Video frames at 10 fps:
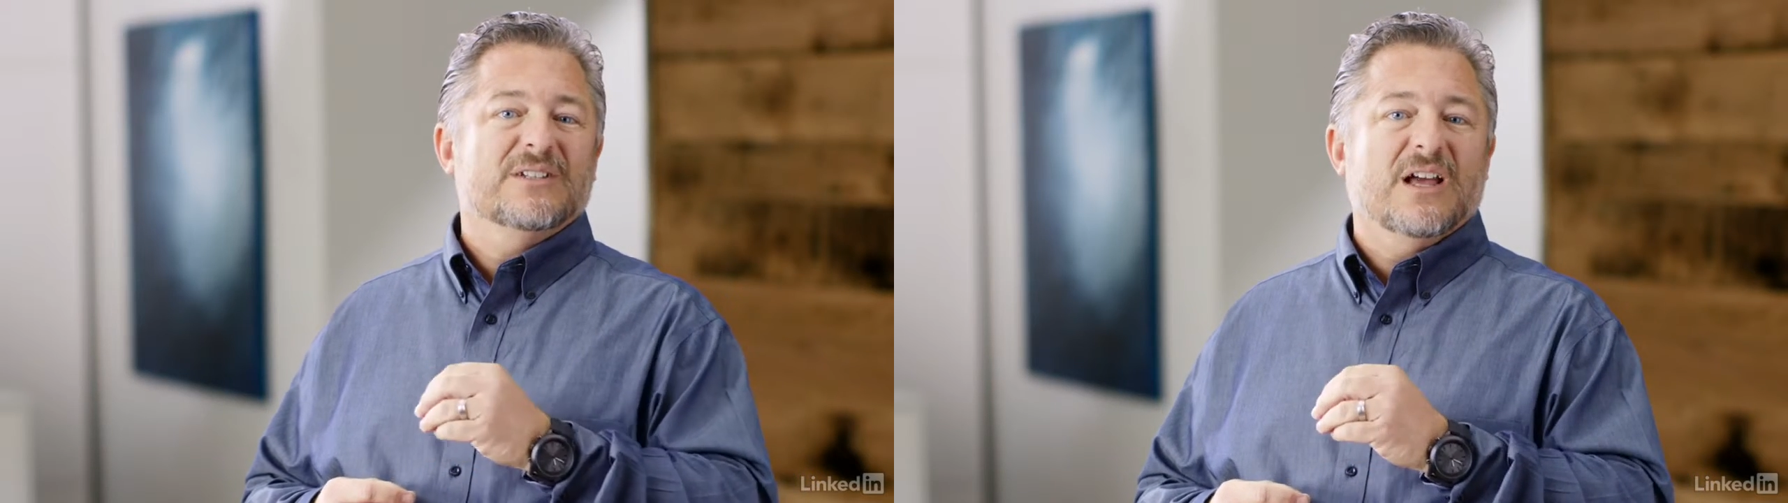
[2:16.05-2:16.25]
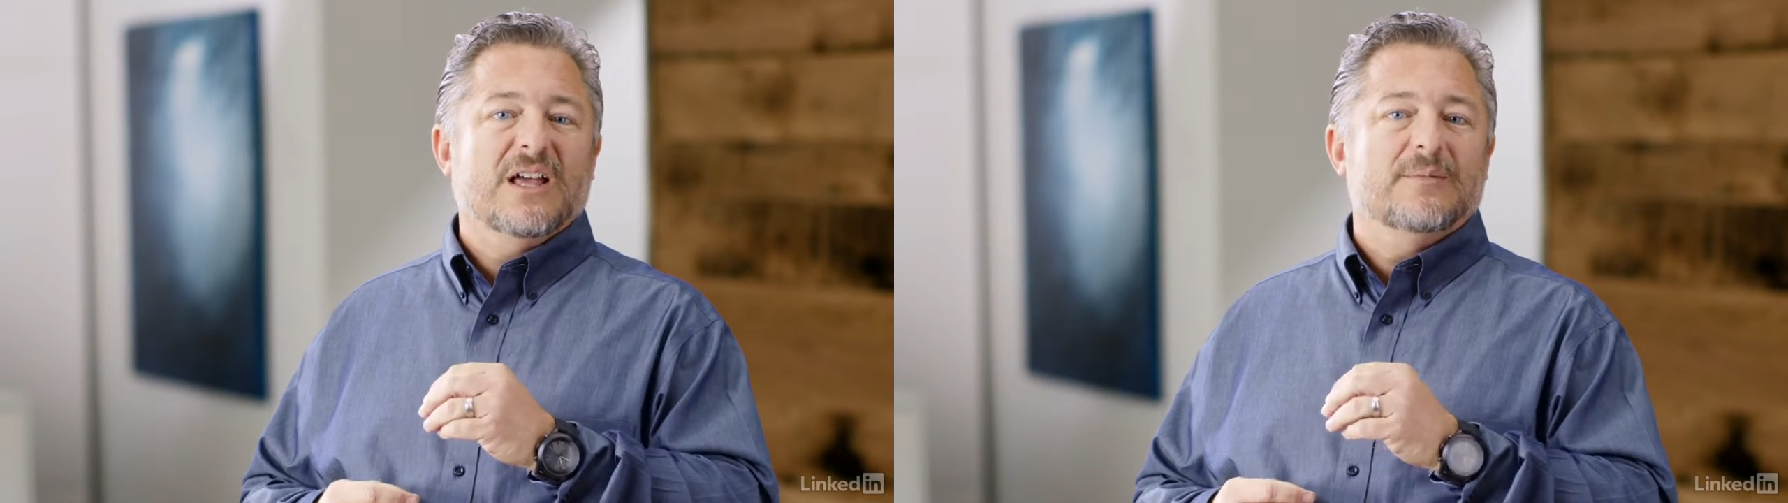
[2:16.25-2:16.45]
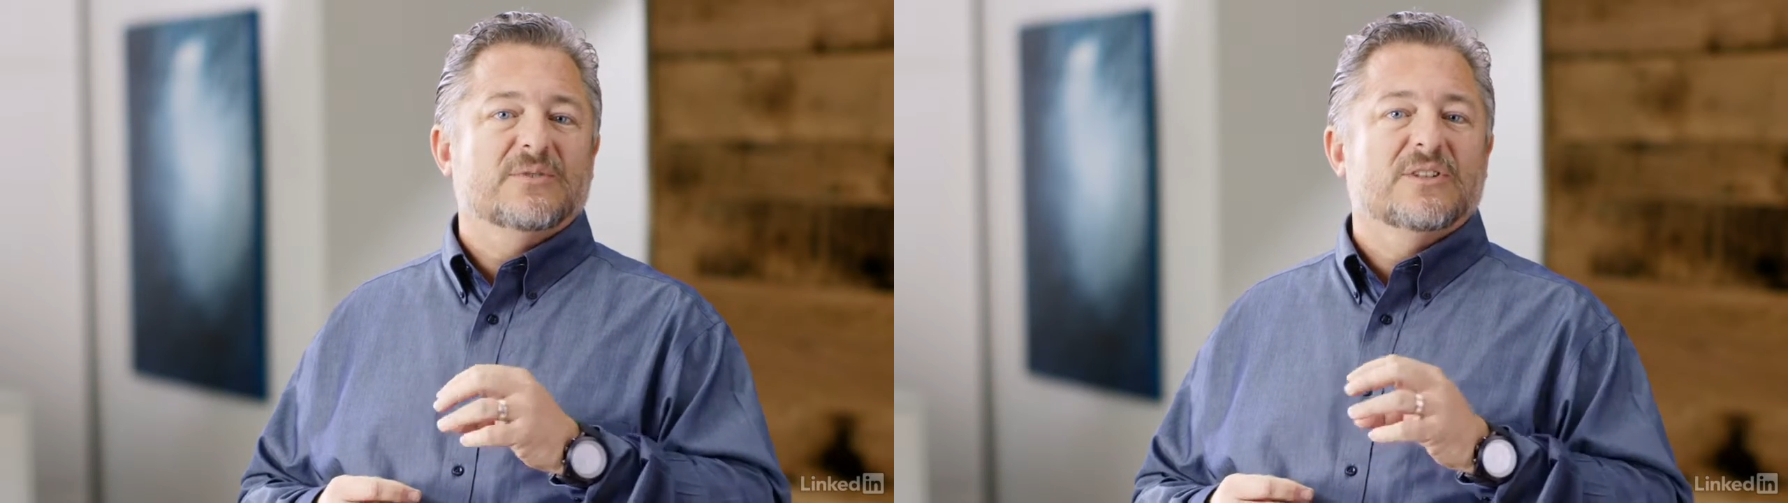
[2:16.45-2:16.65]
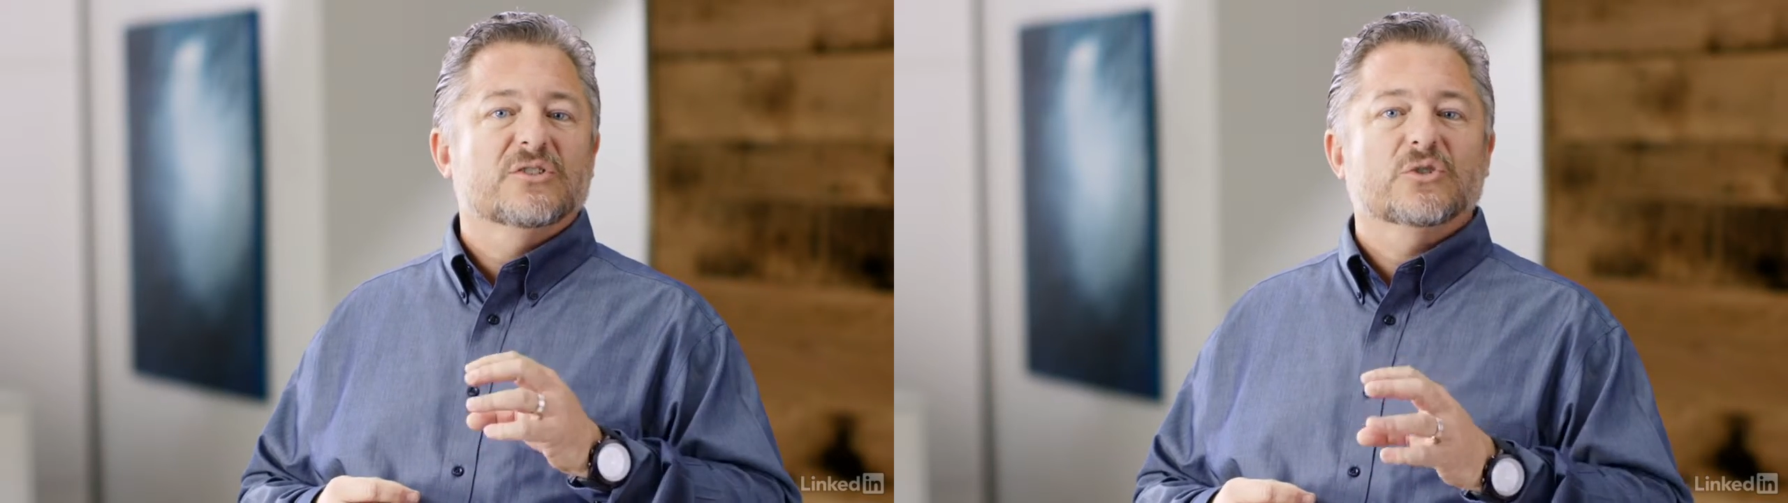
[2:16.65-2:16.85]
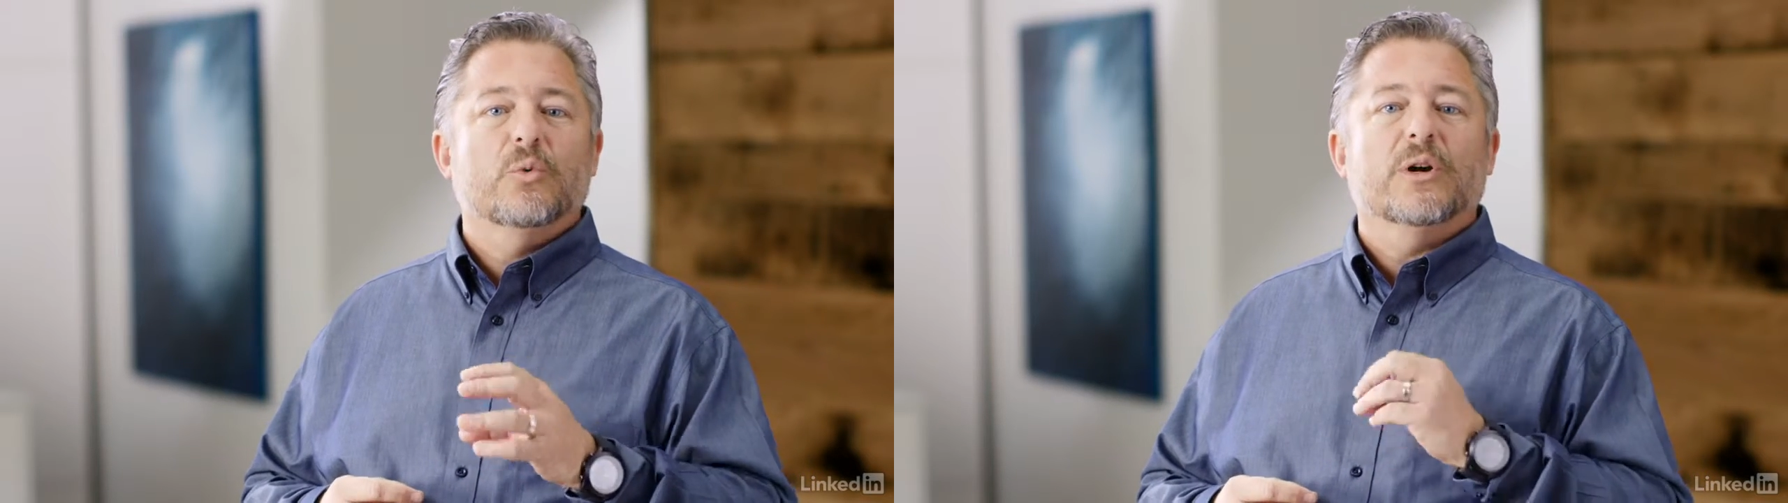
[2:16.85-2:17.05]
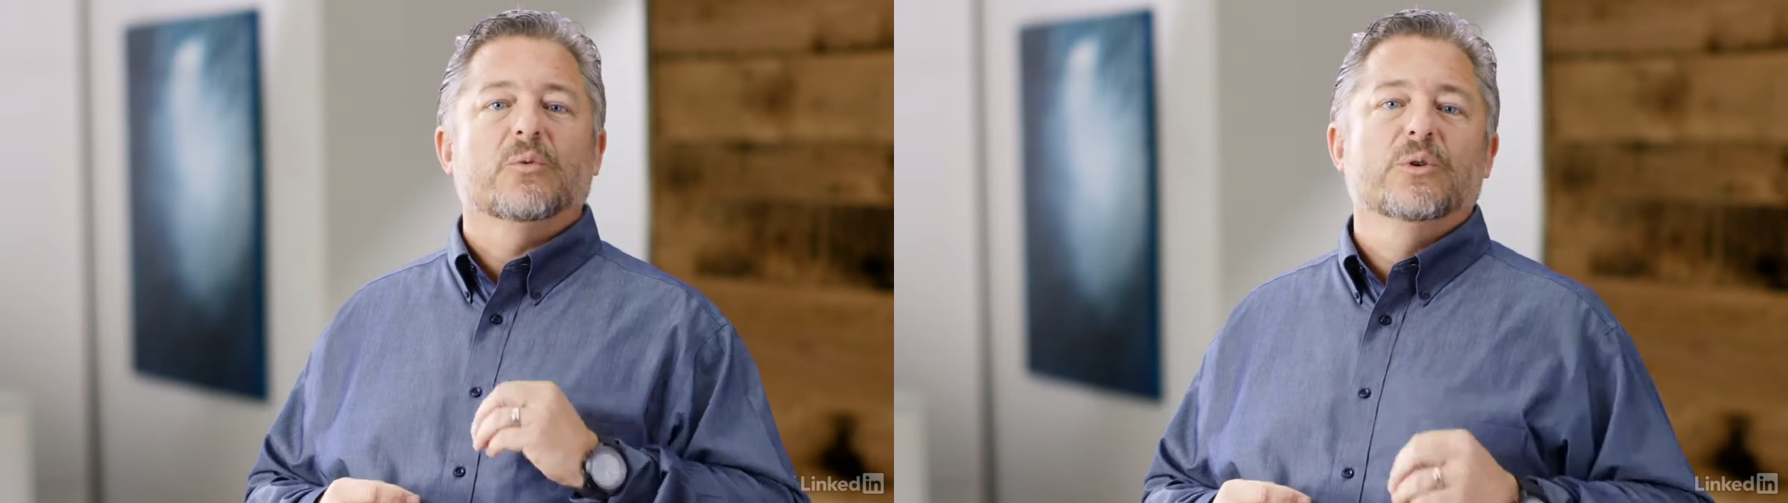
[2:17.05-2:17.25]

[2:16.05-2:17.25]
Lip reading: times the square